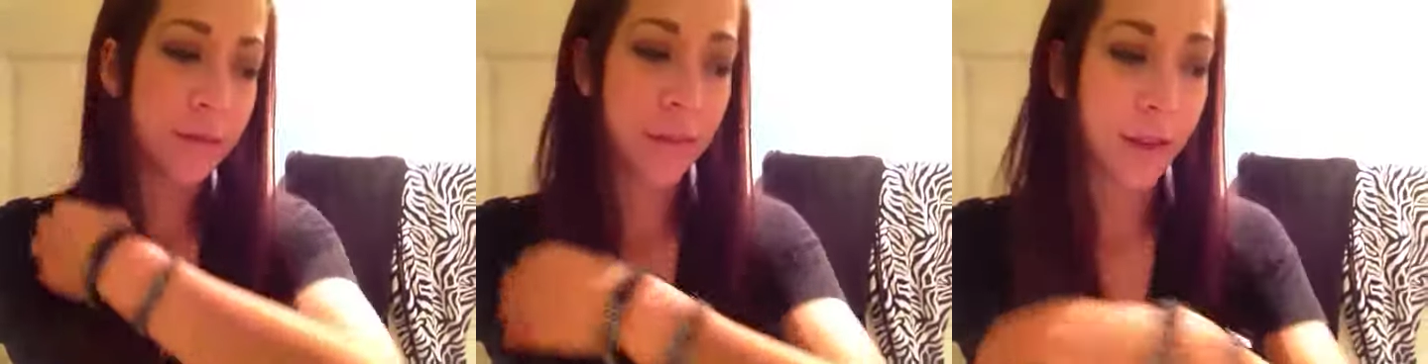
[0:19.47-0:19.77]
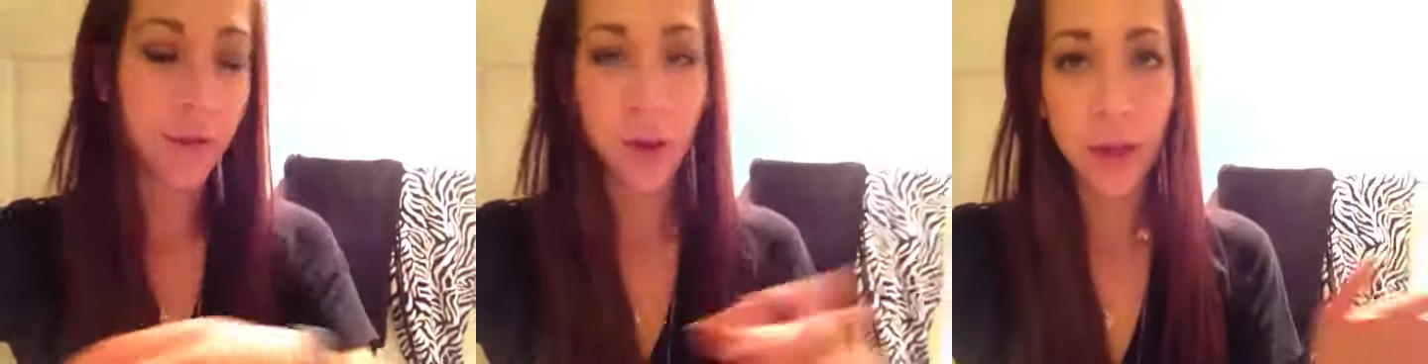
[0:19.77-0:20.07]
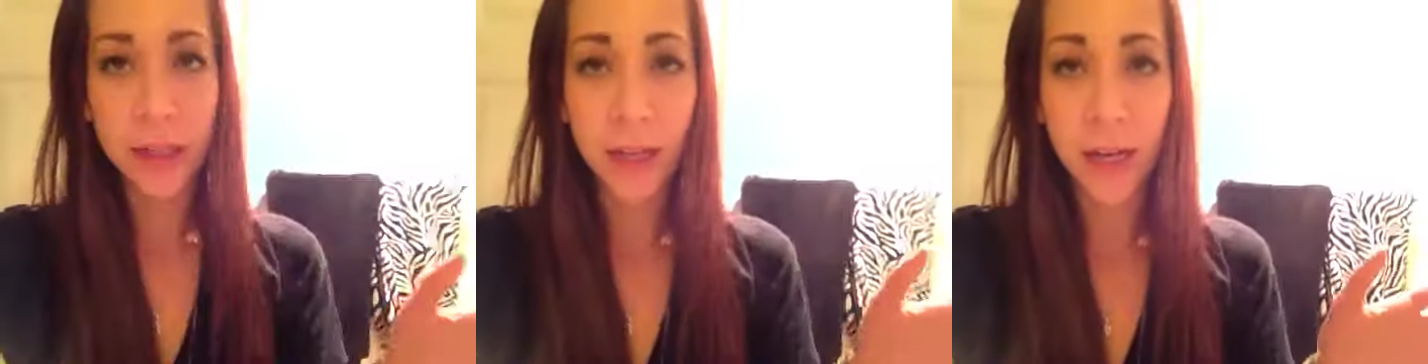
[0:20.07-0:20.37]
have no
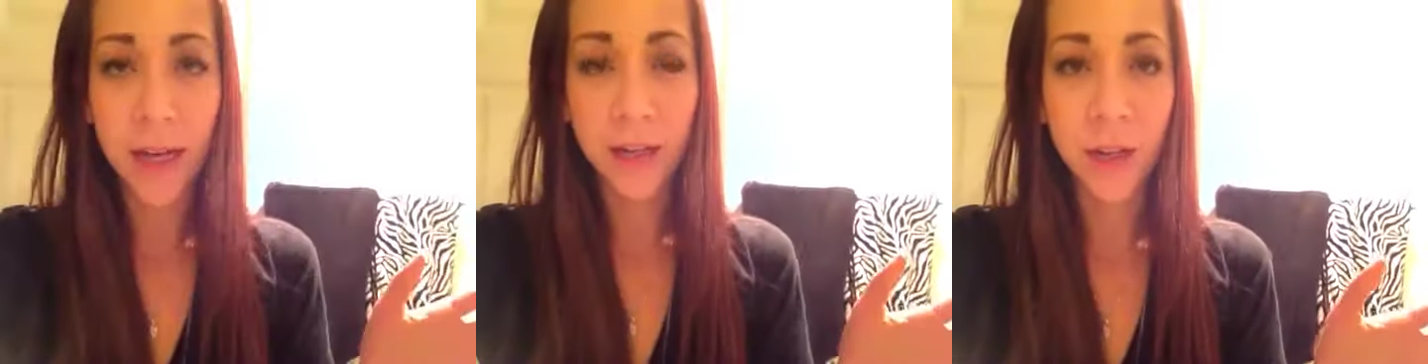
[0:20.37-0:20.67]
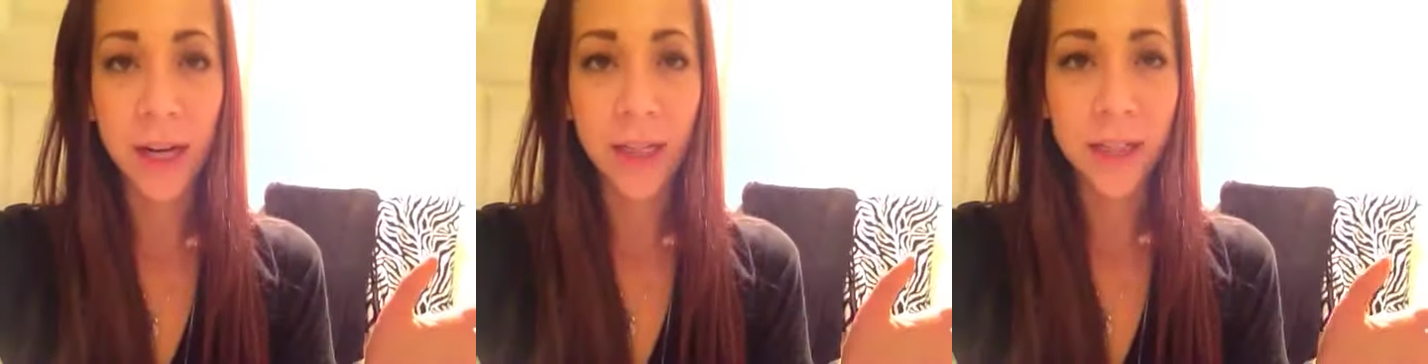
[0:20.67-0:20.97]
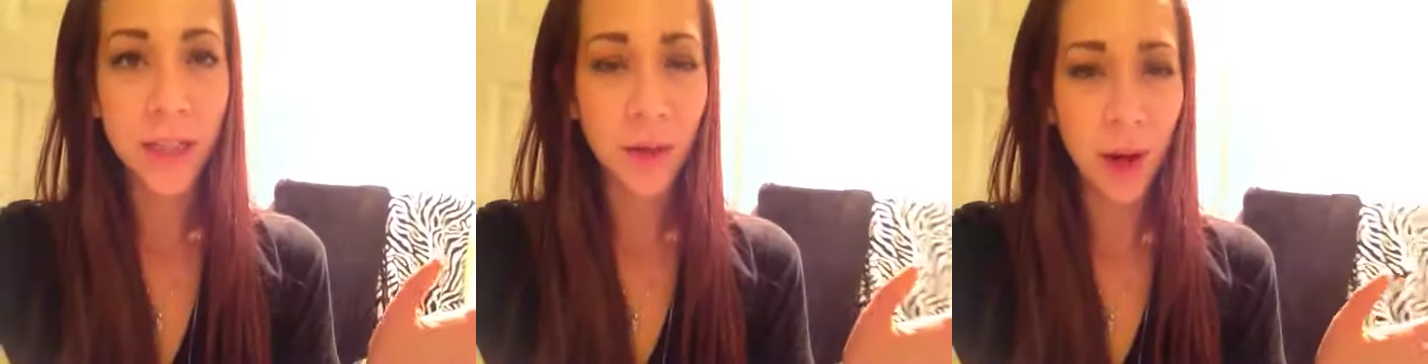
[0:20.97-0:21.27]
idea. I tried
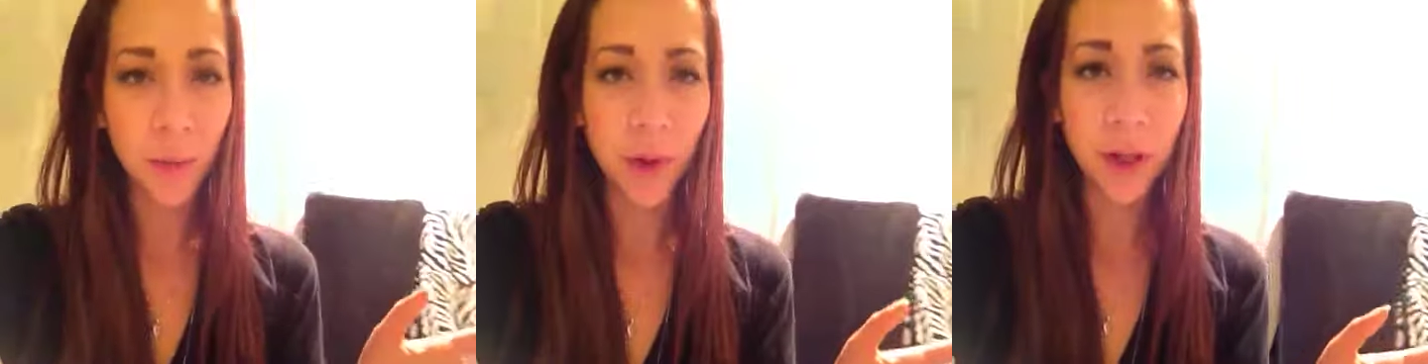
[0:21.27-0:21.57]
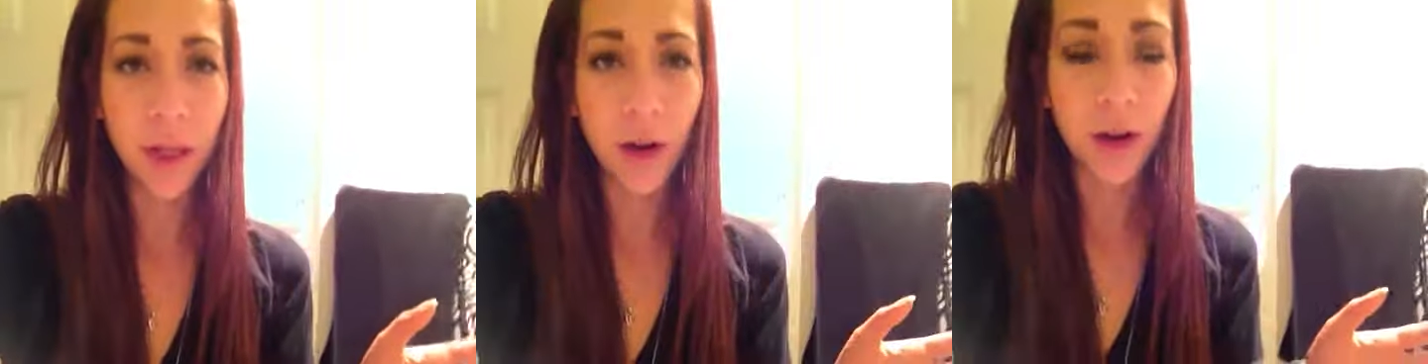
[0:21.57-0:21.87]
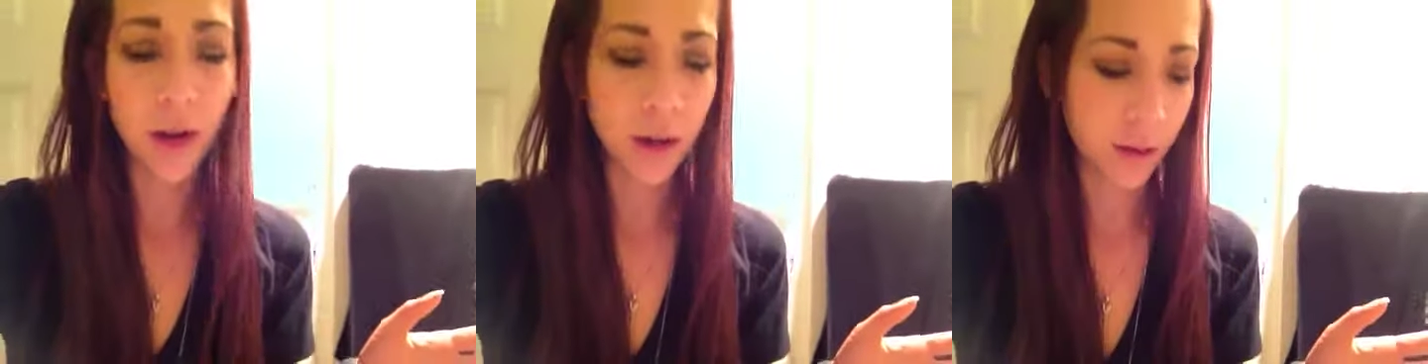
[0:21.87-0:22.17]
to upload it
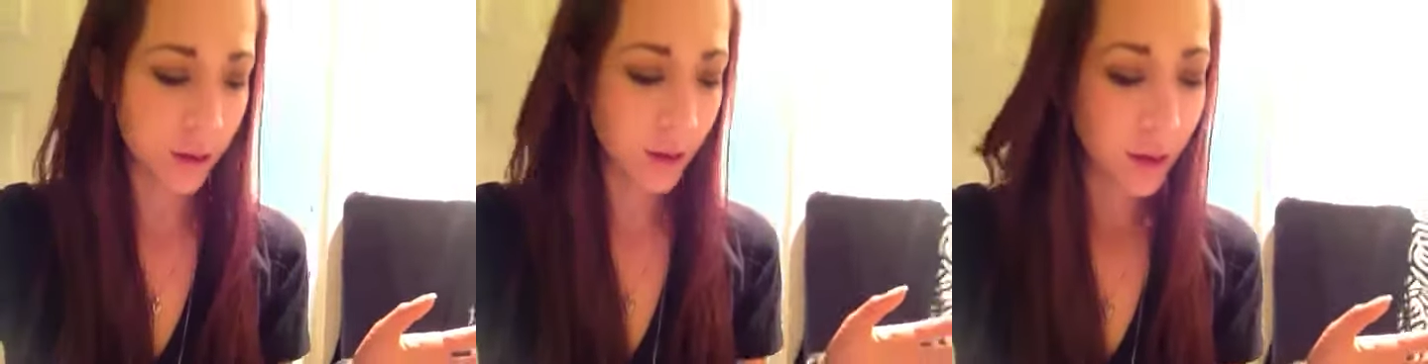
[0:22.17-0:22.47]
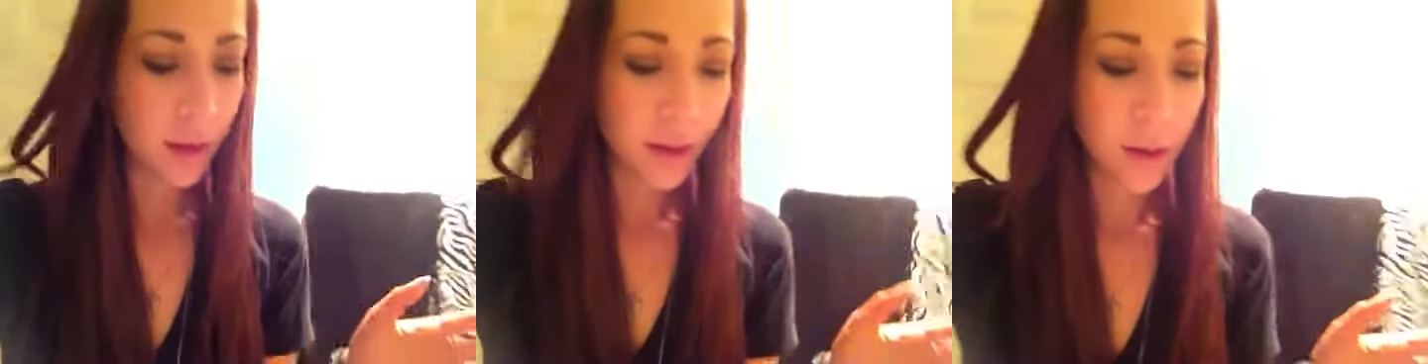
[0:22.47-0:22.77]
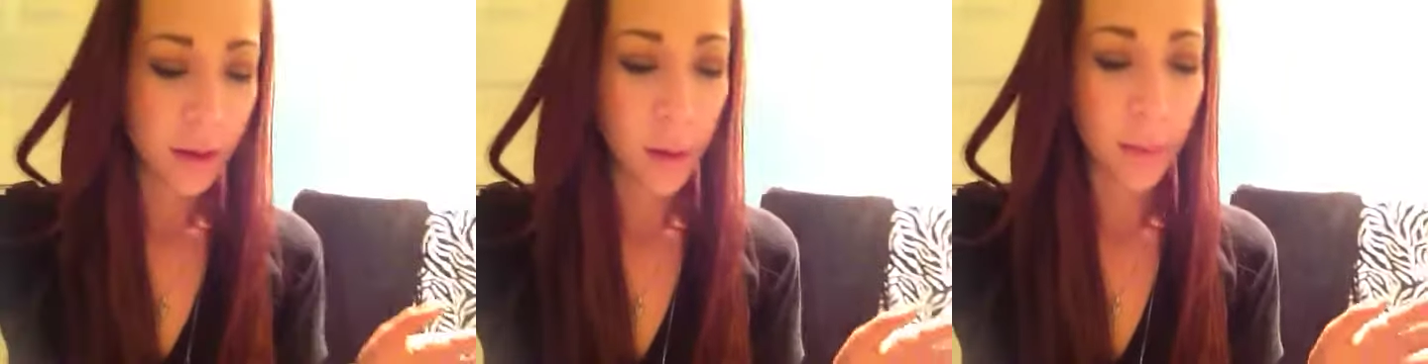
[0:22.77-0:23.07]
on
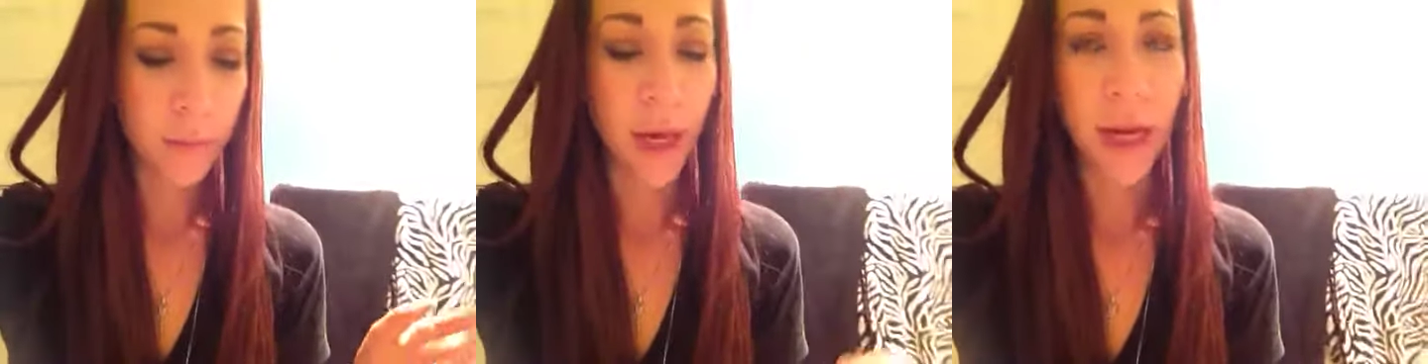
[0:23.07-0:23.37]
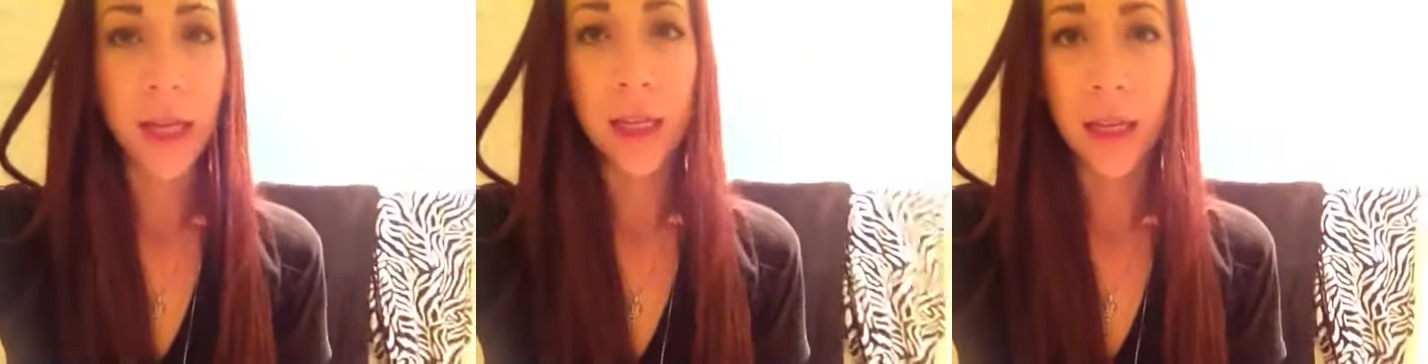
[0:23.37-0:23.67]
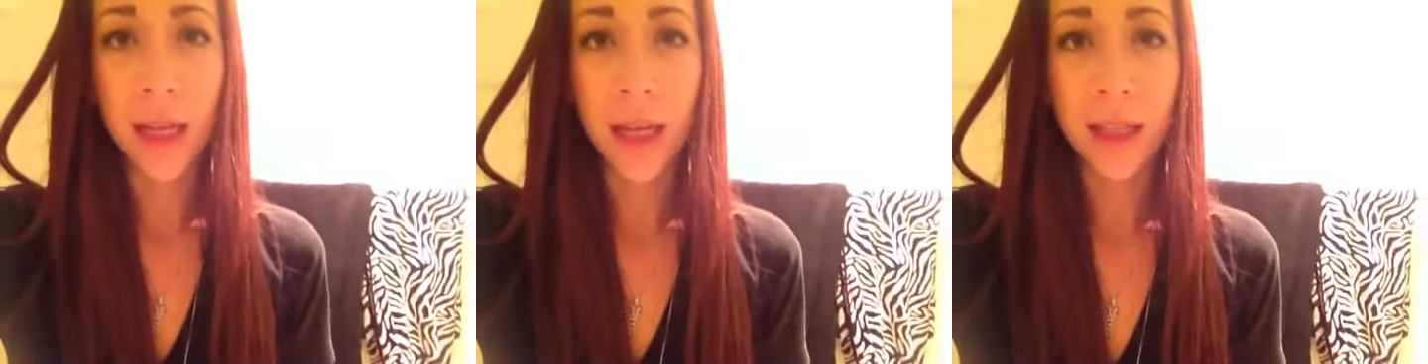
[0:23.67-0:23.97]
mine
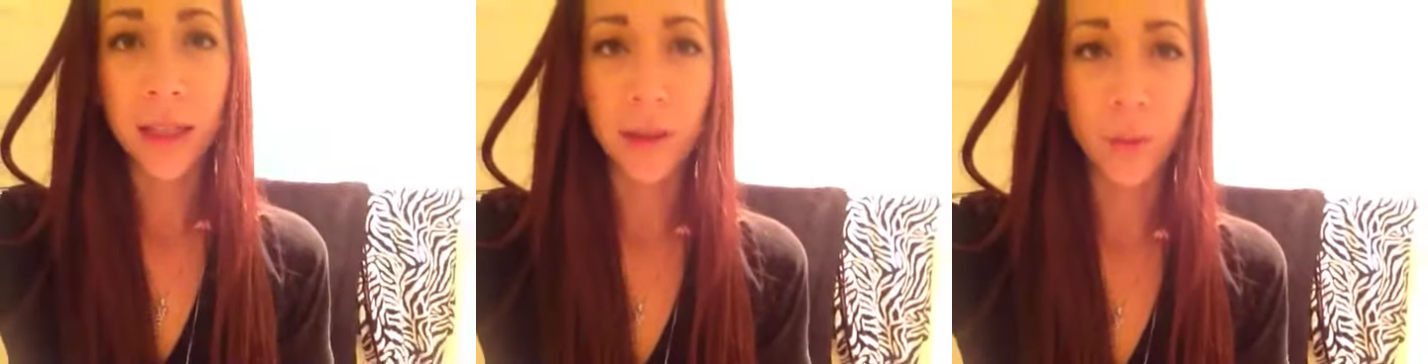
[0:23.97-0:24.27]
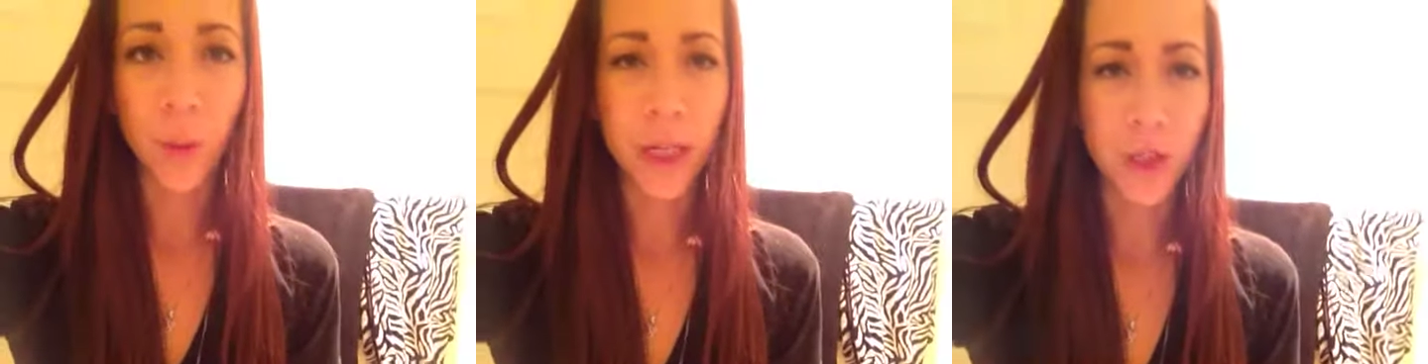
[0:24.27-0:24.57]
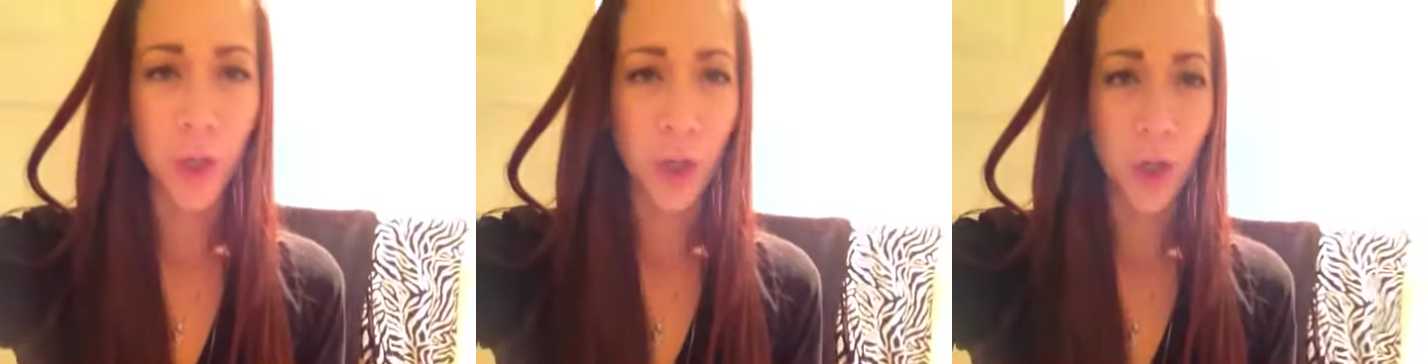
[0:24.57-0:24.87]
and it went
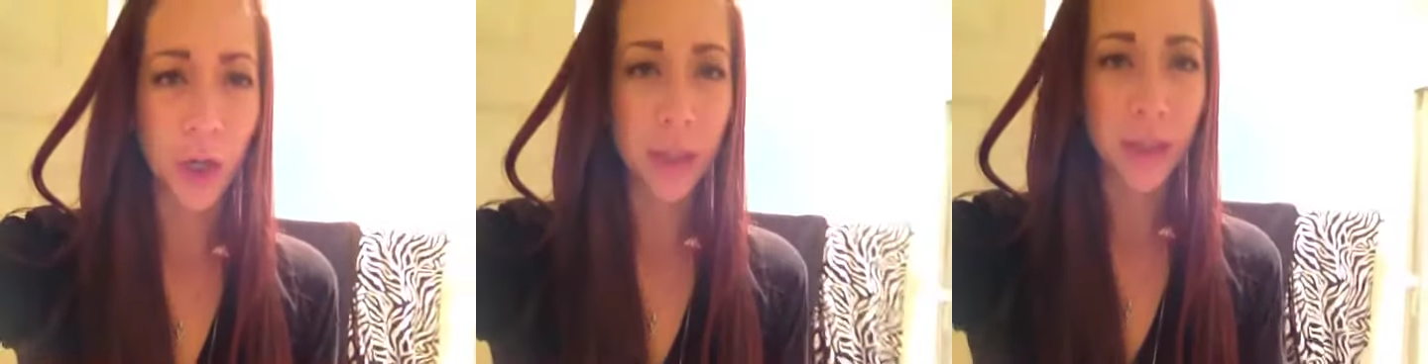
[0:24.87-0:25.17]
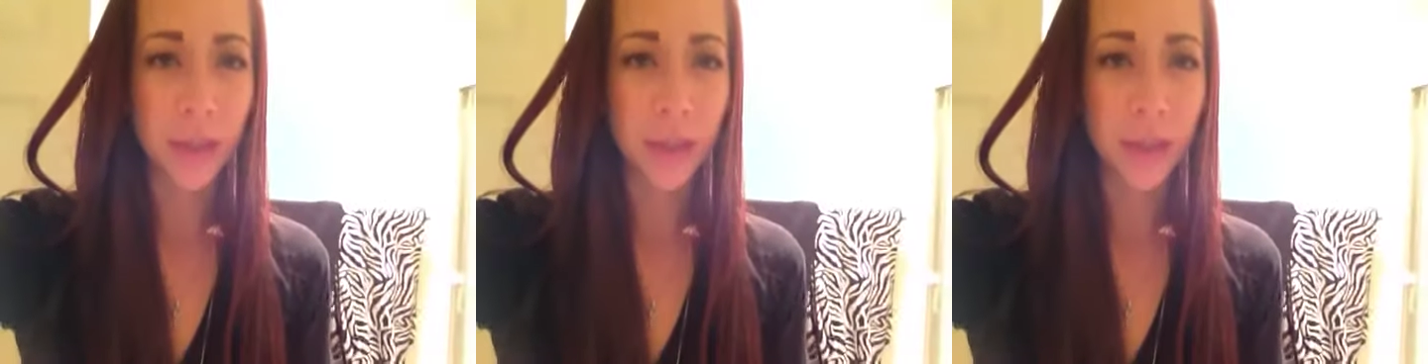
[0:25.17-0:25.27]
to hers.